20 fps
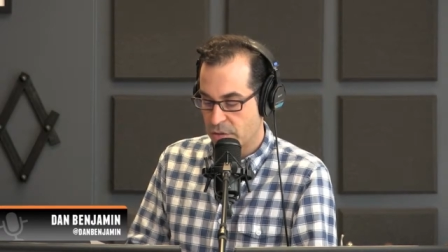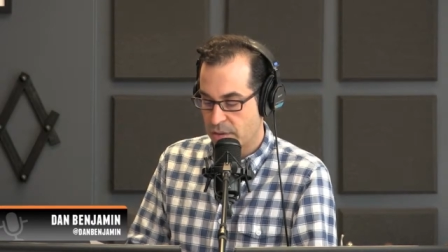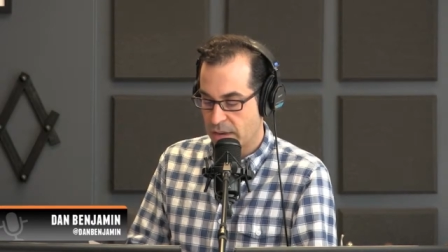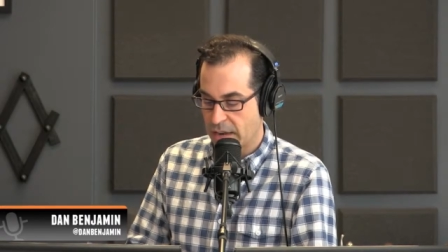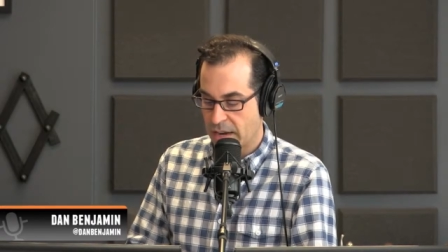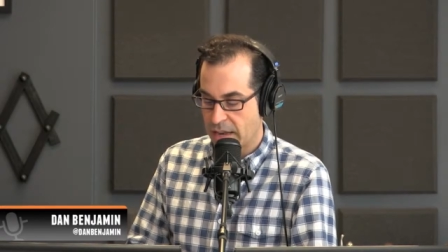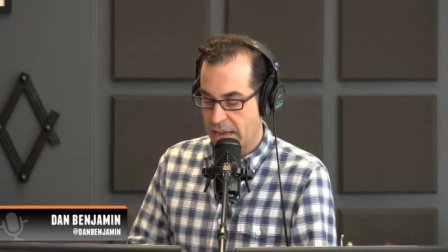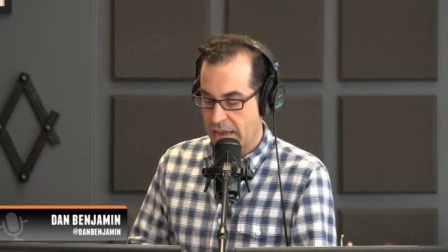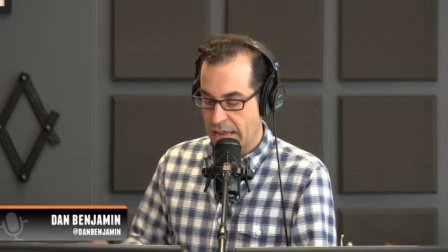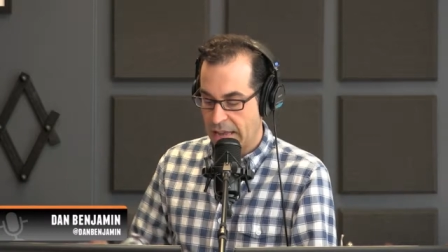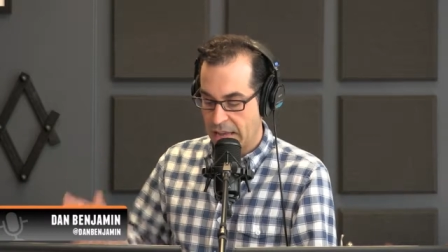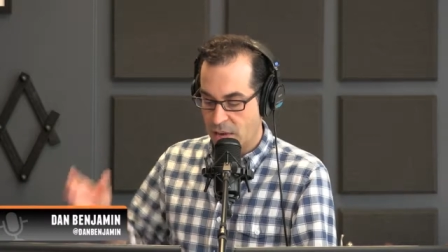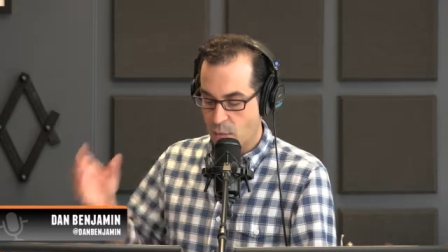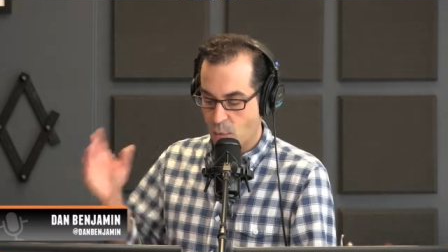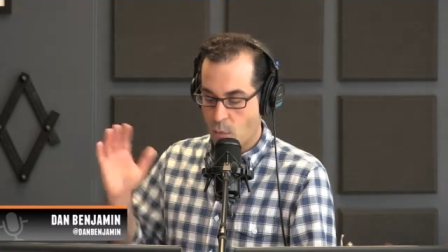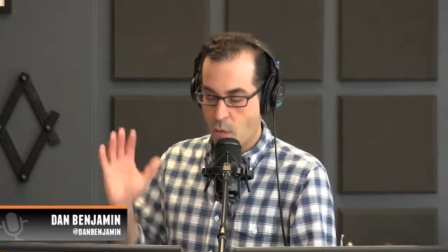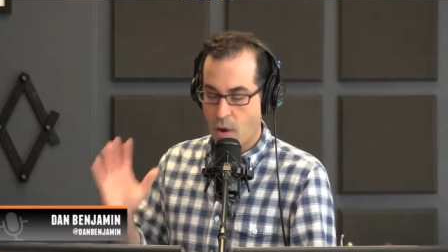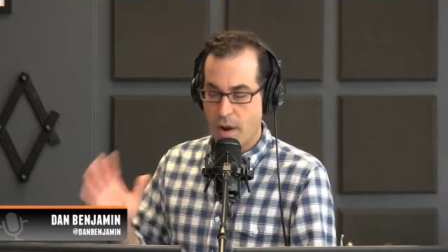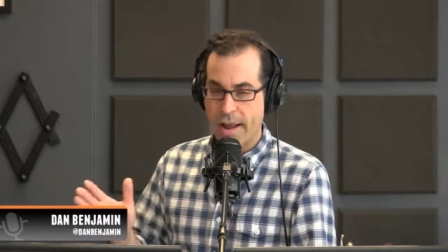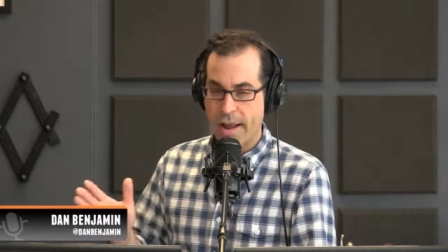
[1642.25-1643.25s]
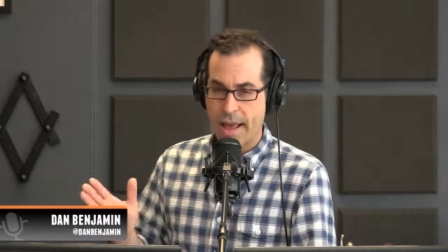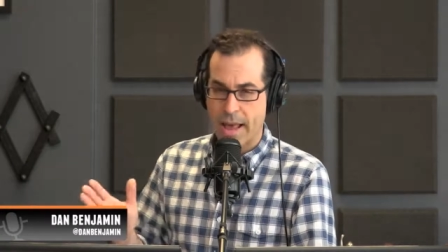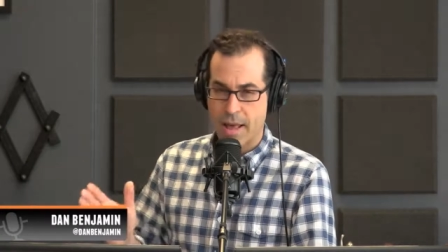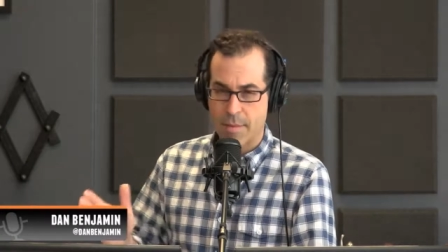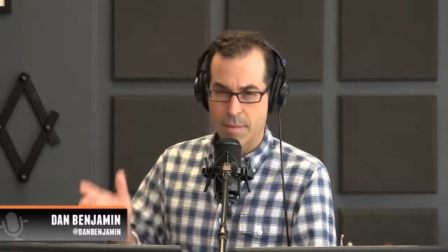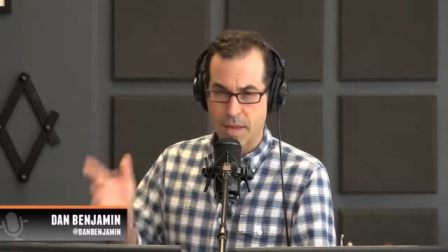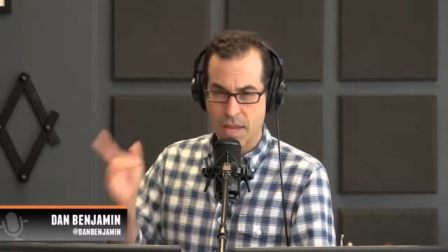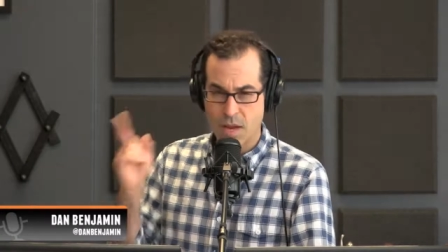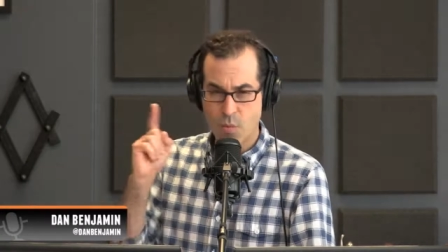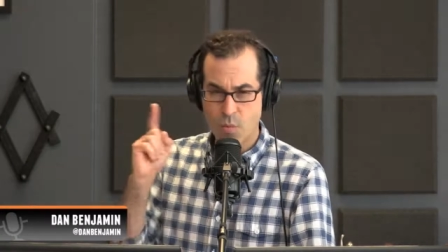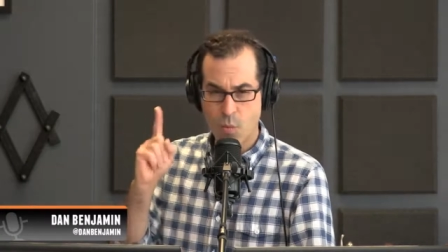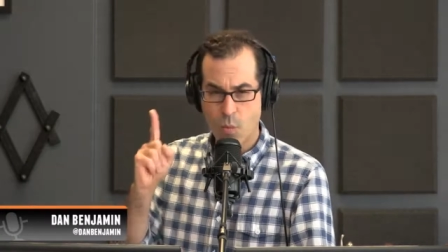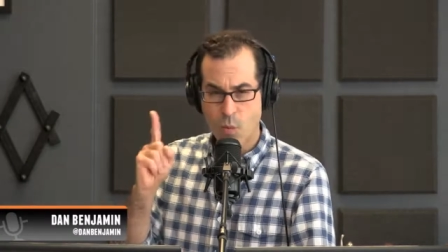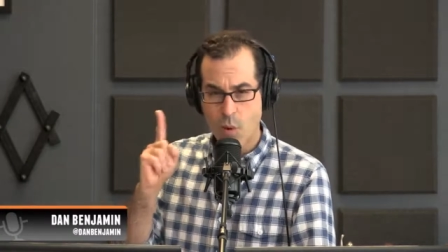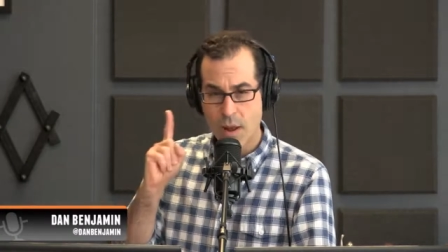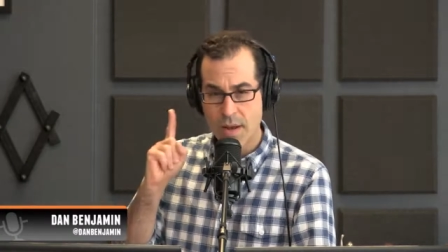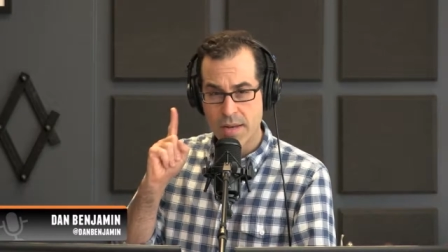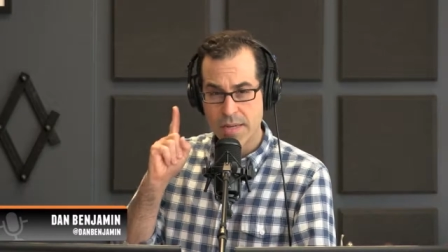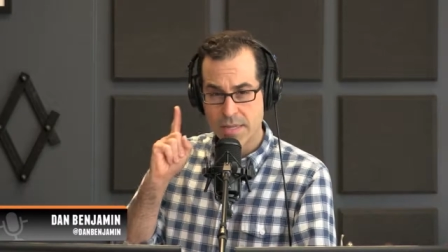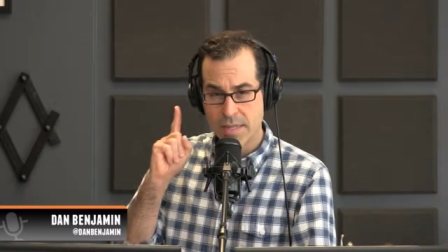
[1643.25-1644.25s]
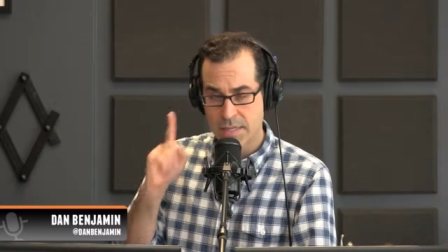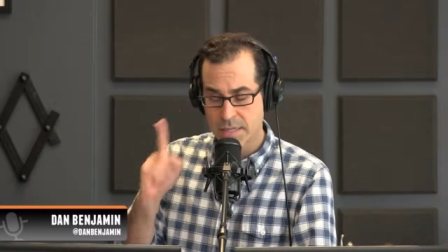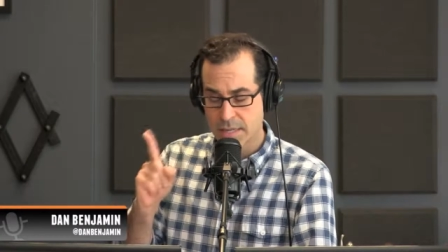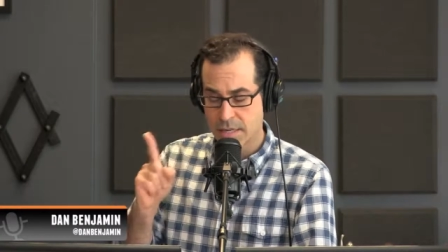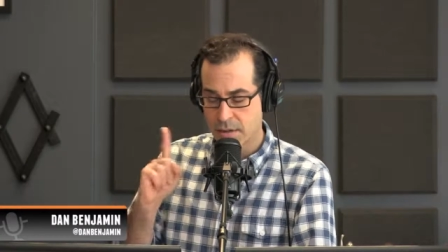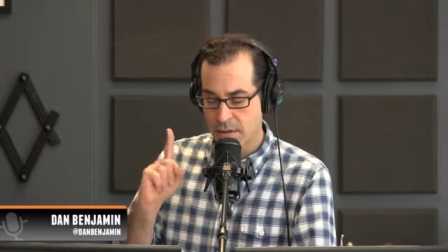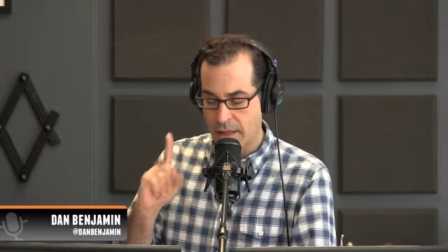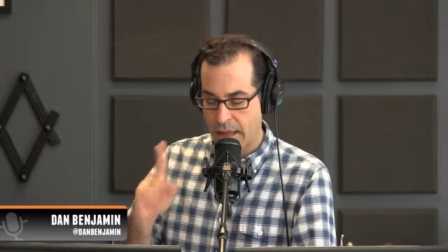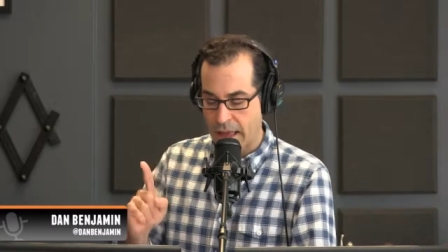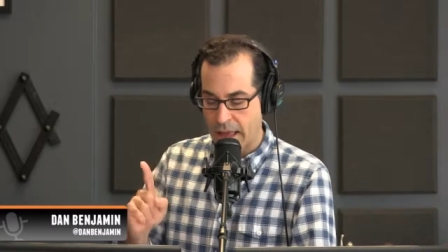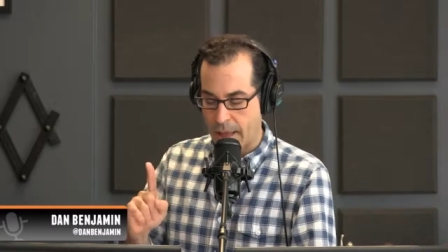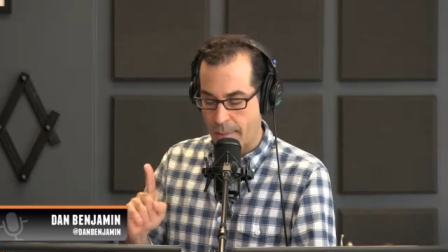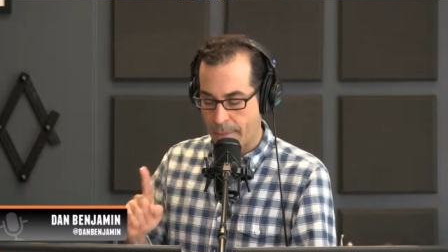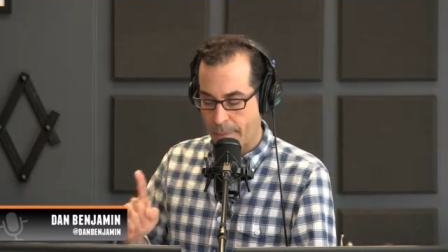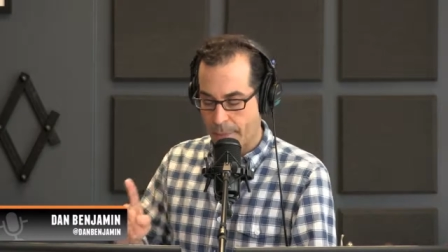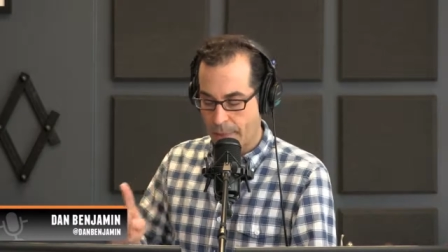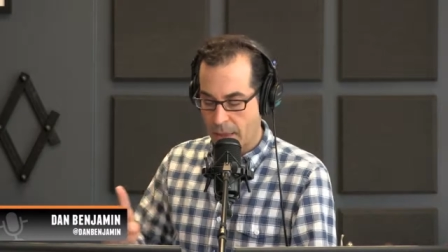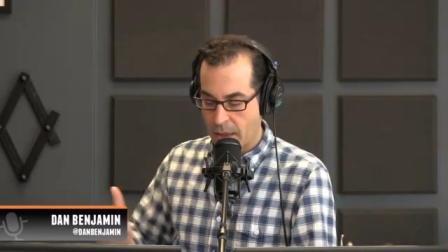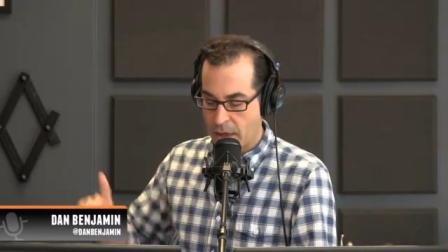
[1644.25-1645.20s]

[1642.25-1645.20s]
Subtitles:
You get in one single app,